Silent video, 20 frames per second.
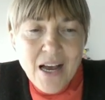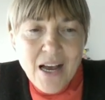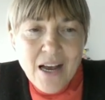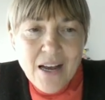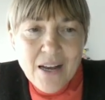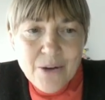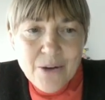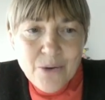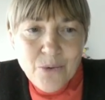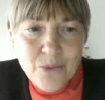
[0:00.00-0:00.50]

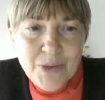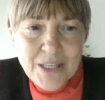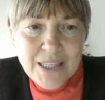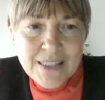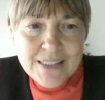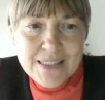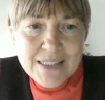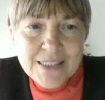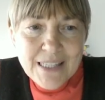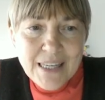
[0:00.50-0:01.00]
We
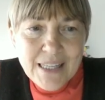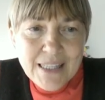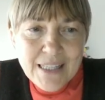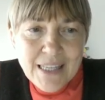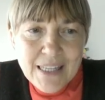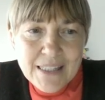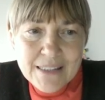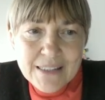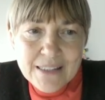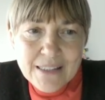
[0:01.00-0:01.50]
can say
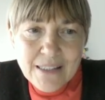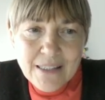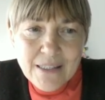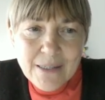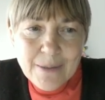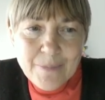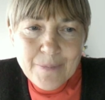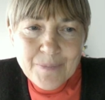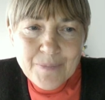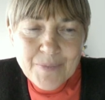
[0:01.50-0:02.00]
that
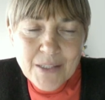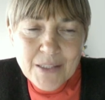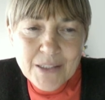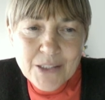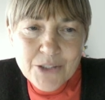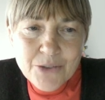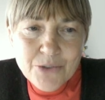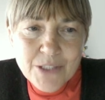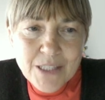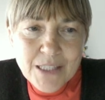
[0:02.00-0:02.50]

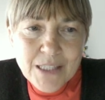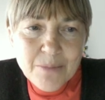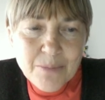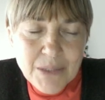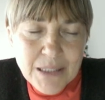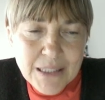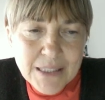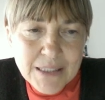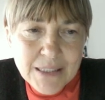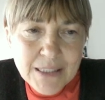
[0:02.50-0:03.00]
the
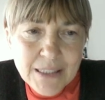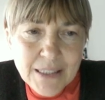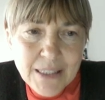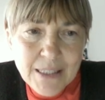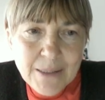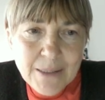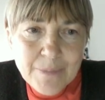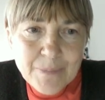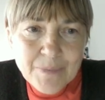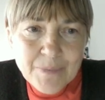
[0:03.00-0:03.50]

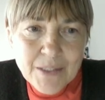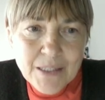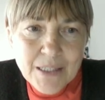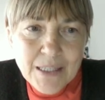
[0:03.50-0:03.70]
sustainability